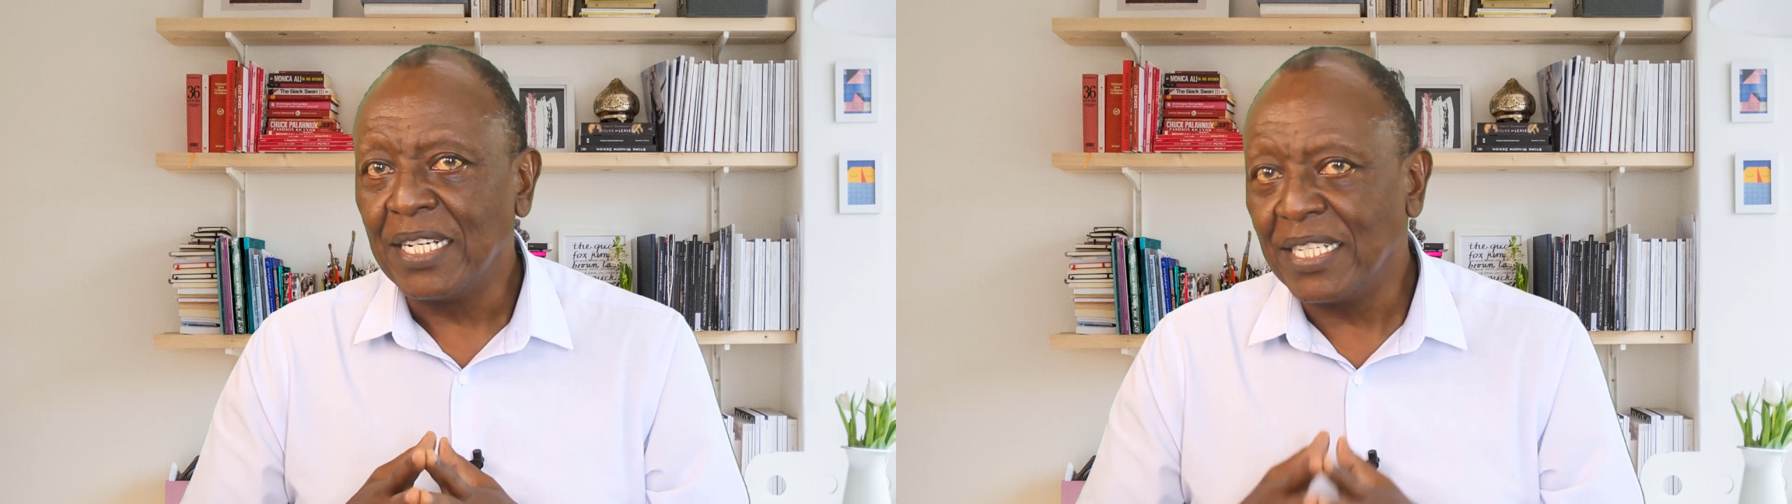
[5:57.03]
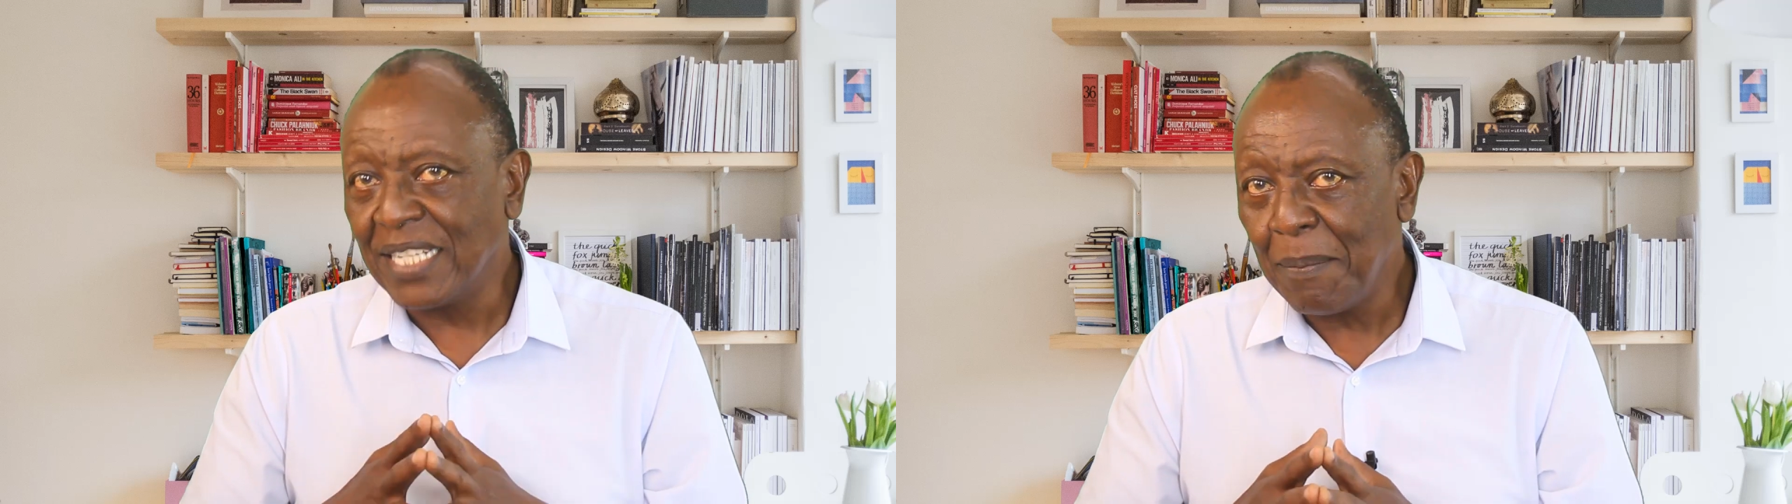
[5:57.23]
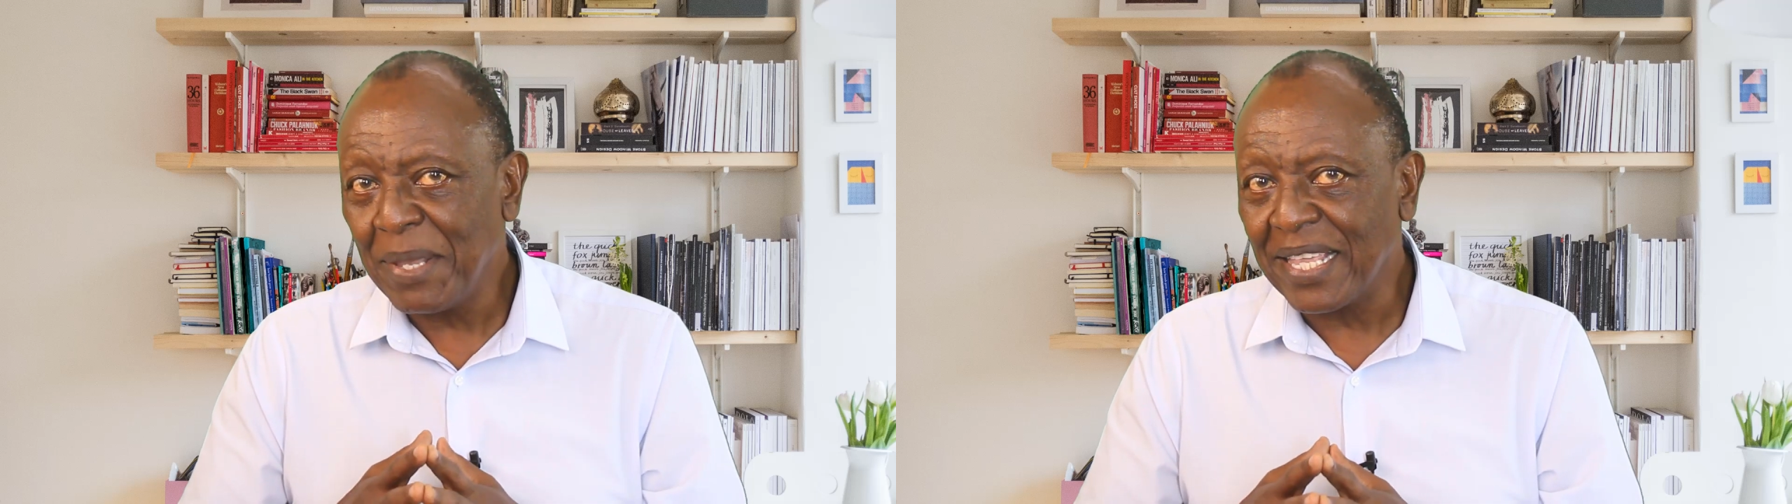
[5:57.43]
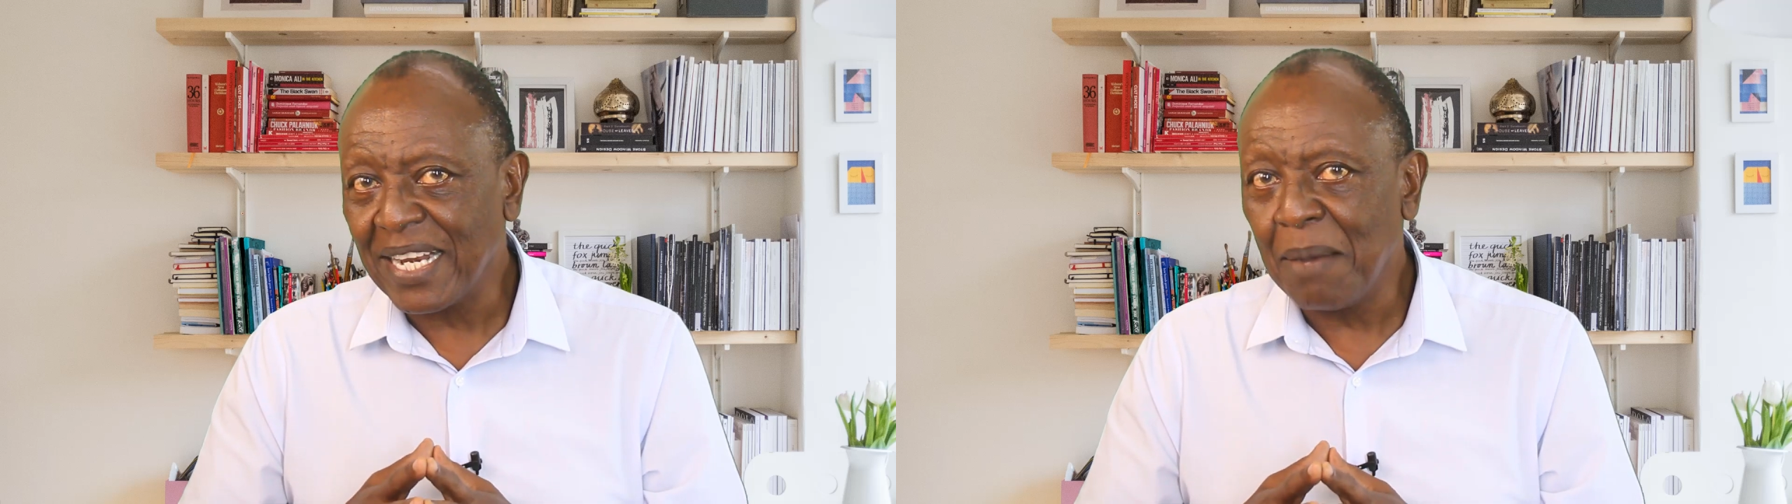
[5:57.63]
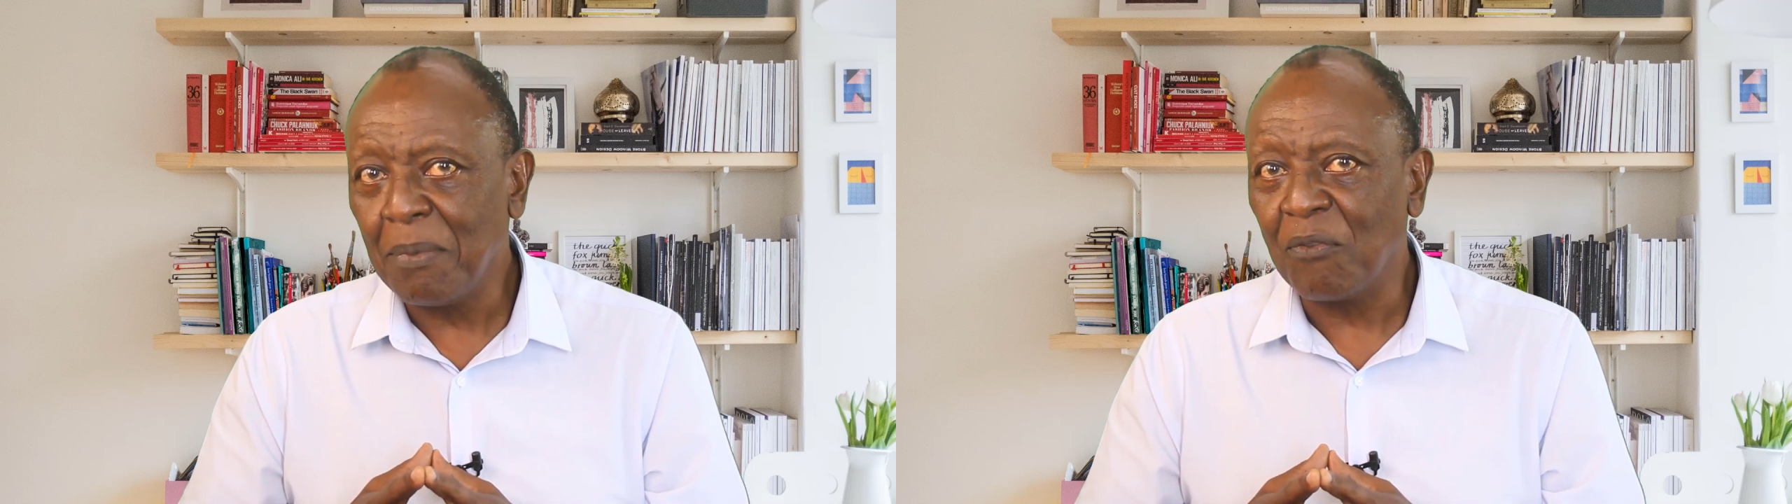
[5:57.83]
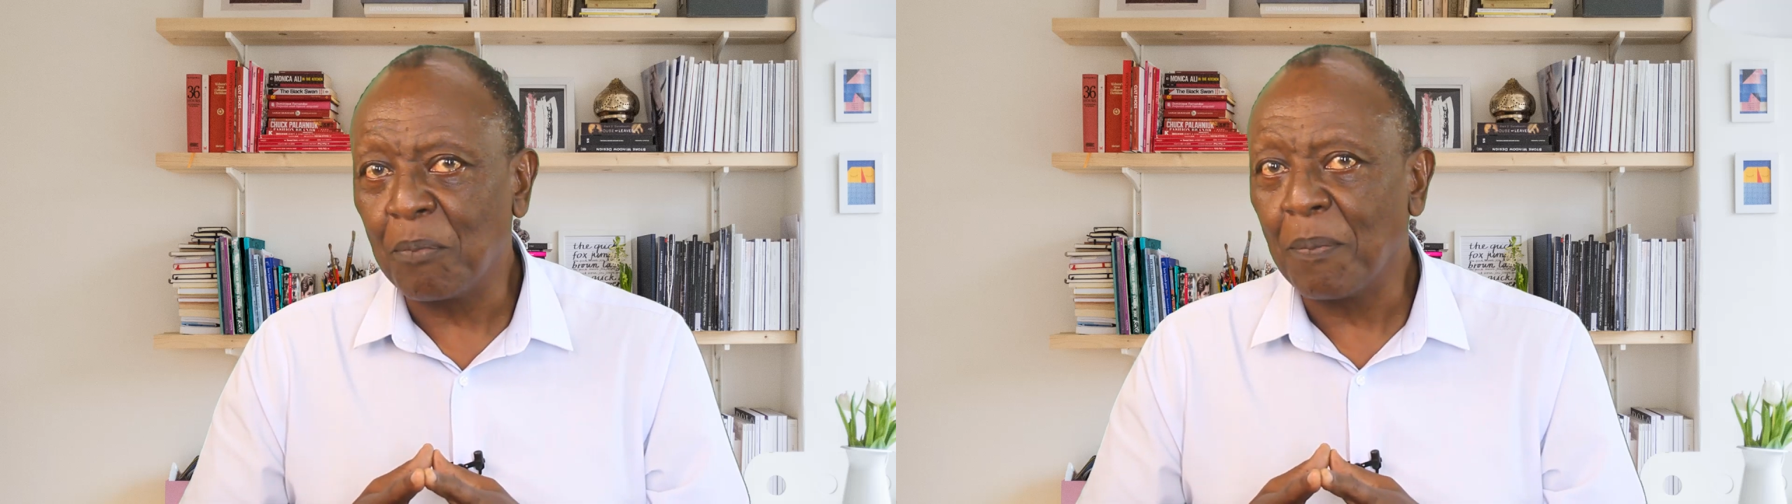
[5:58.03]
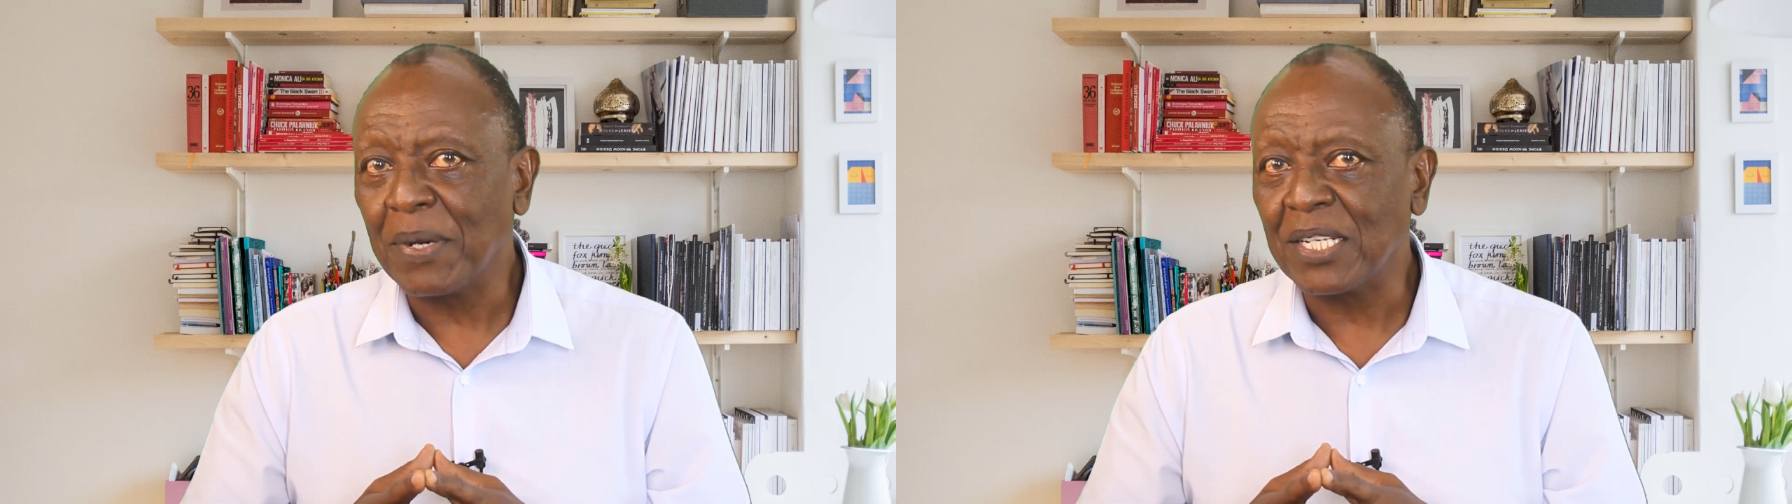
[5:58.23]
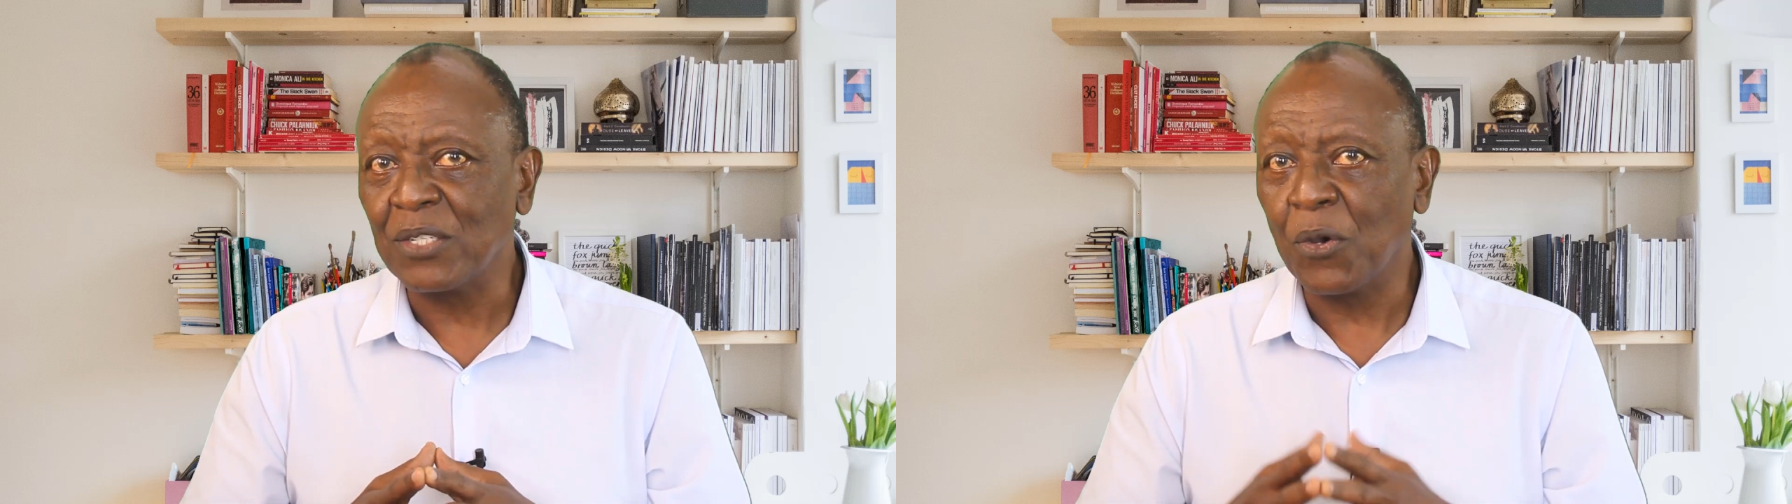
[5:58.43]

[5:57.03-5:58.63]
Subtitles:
determine the number of properties